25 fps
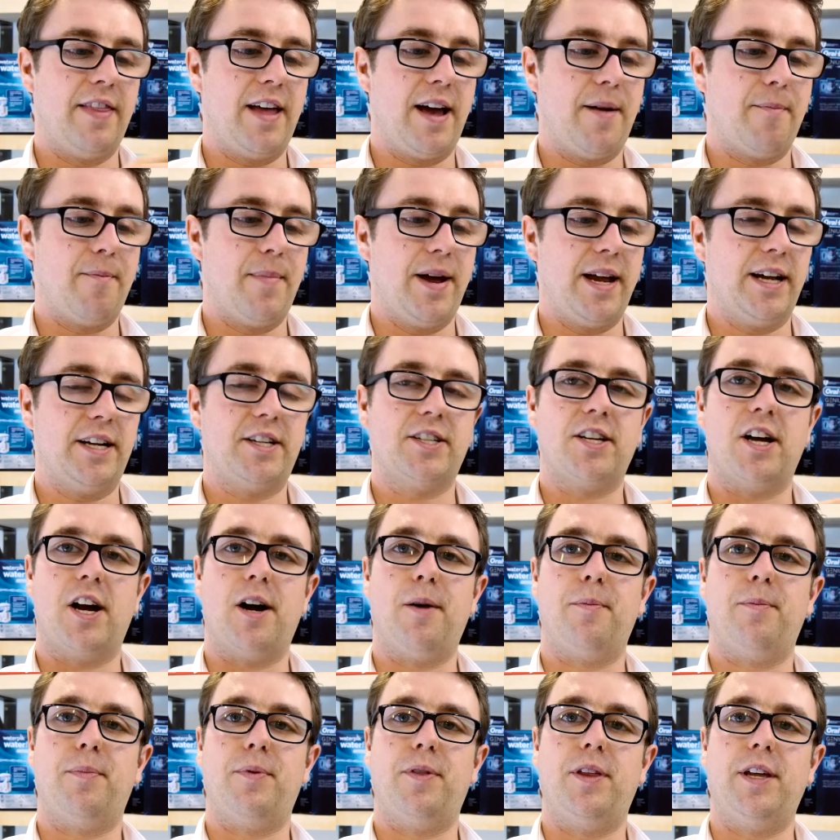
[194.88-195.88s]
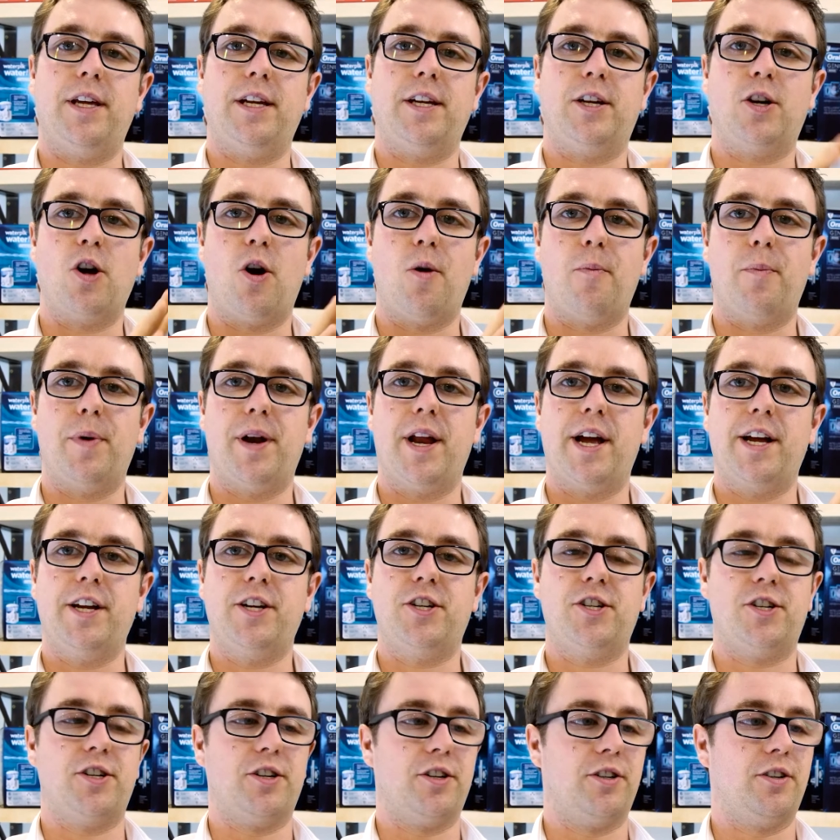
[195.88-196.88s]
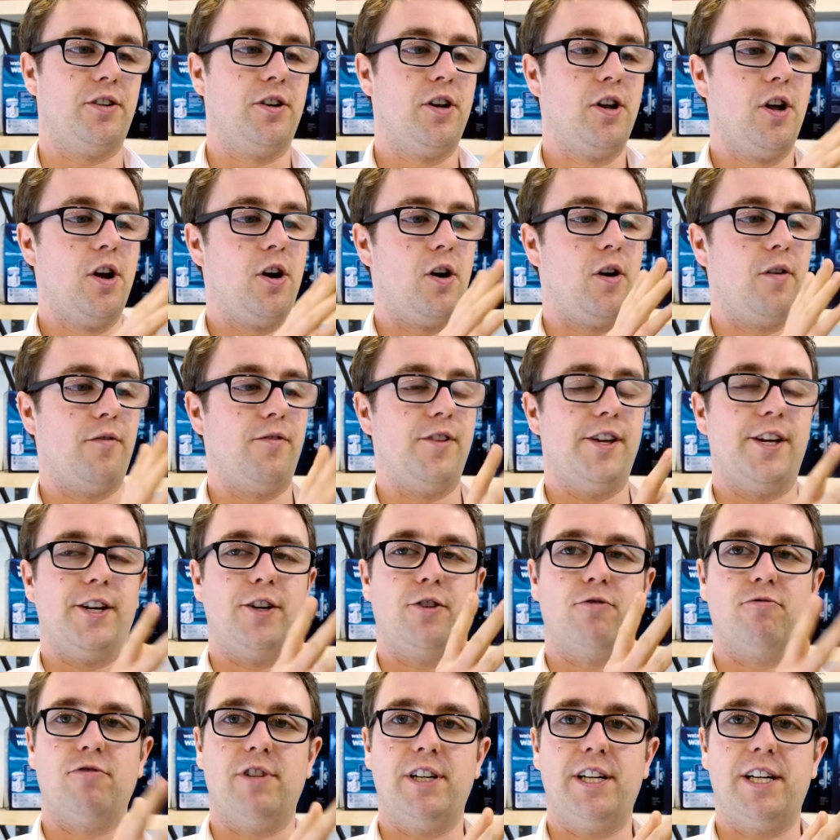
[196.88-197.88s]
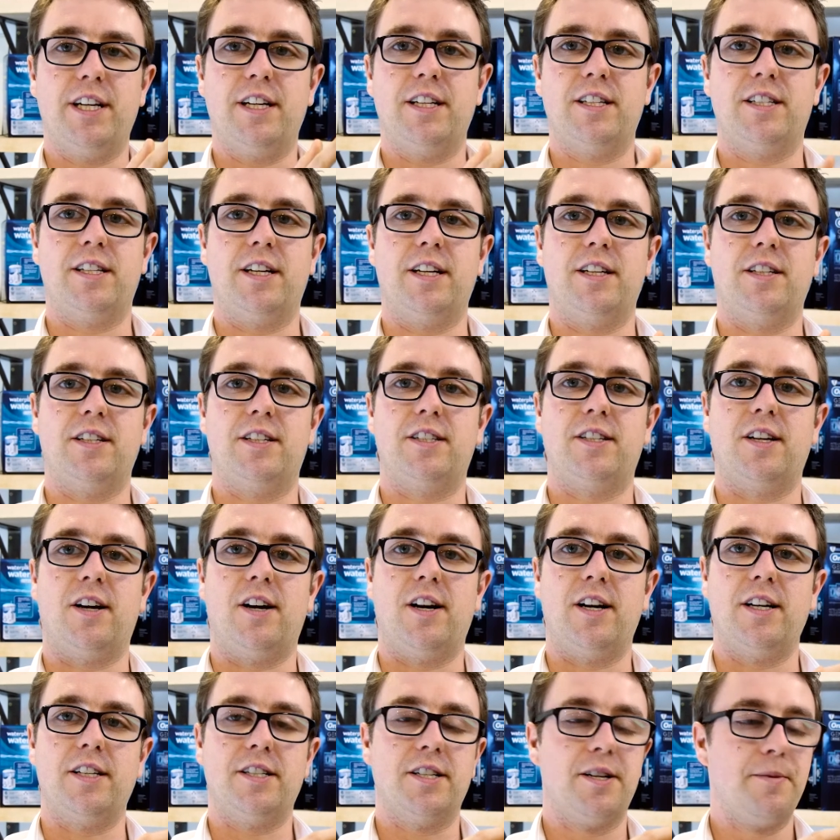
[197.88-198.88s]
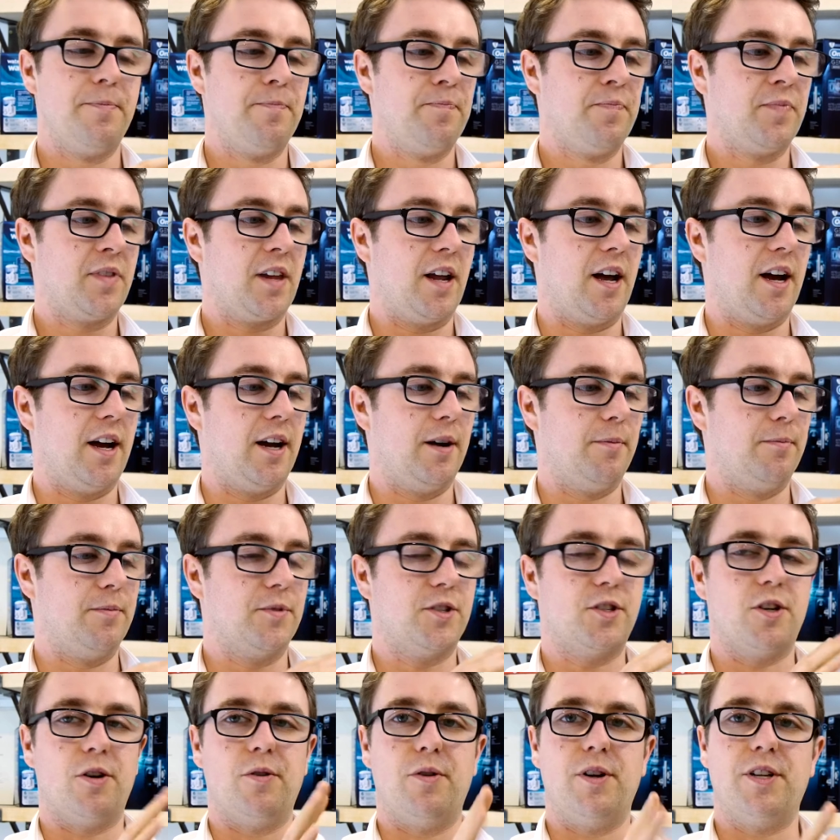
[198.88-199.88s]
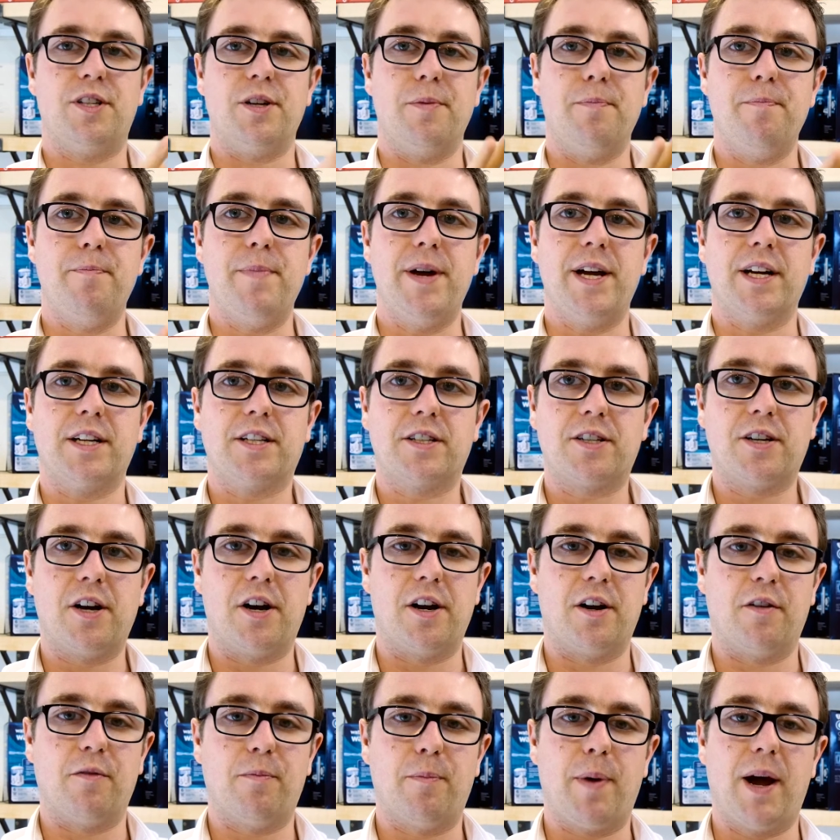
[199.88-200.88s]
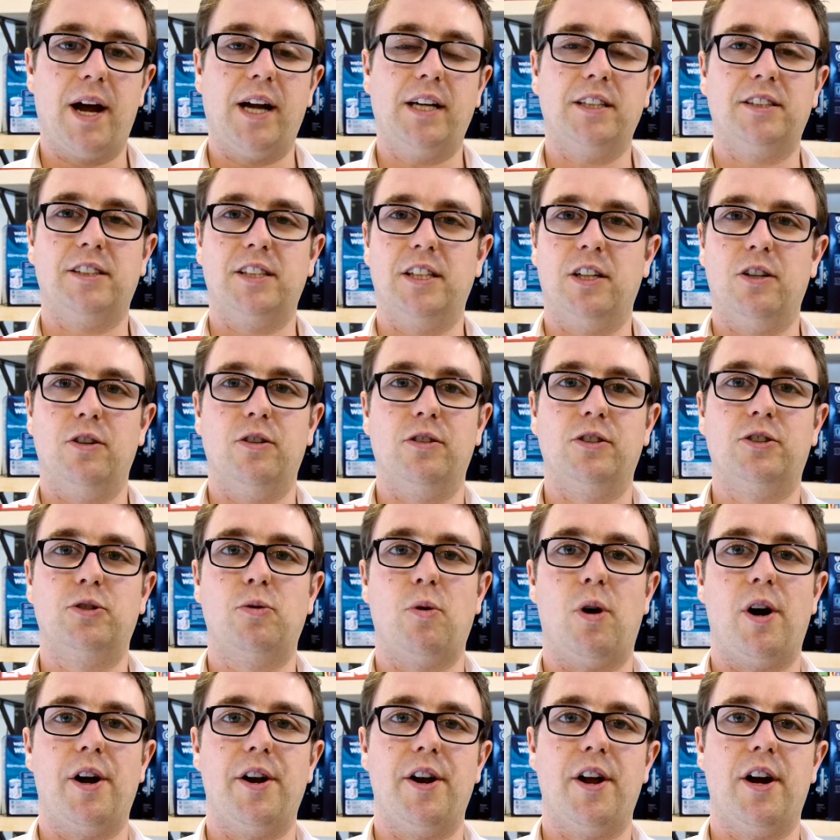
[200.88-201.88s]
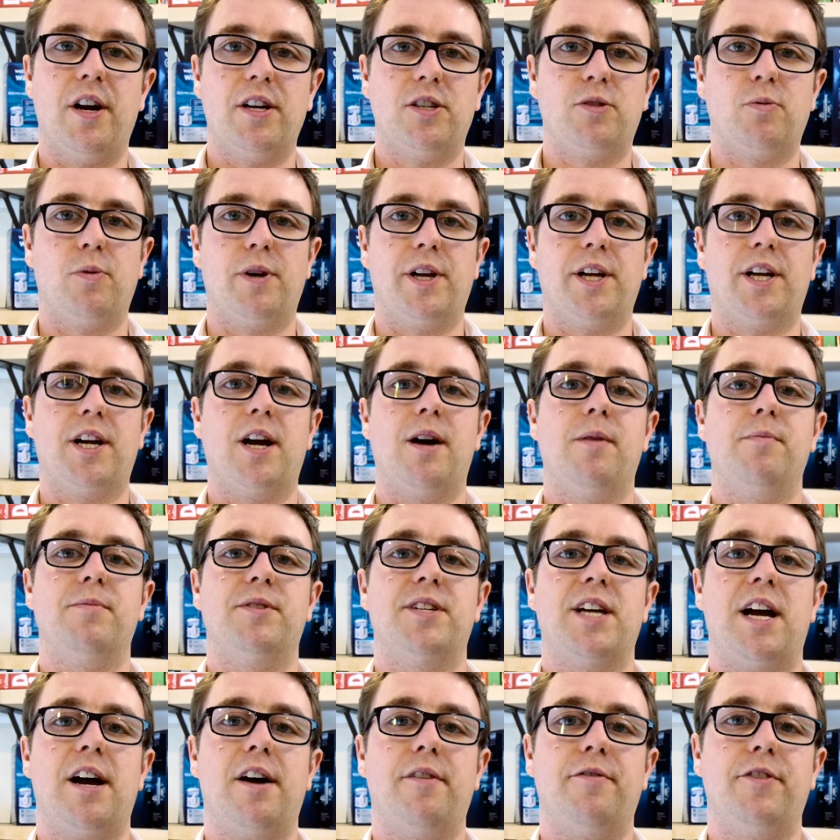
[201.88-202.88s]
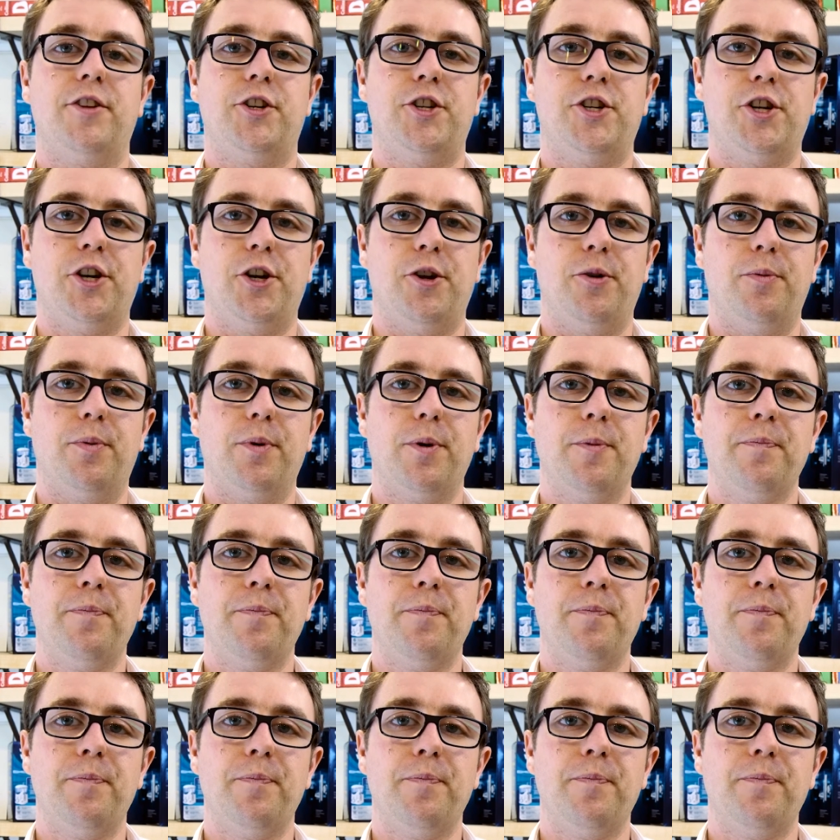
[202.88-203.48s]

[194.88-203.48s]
that makes up the combination of the ingredients inside. So it's a mixed kind of paste, and it looks quite nice when it comes out of the tube.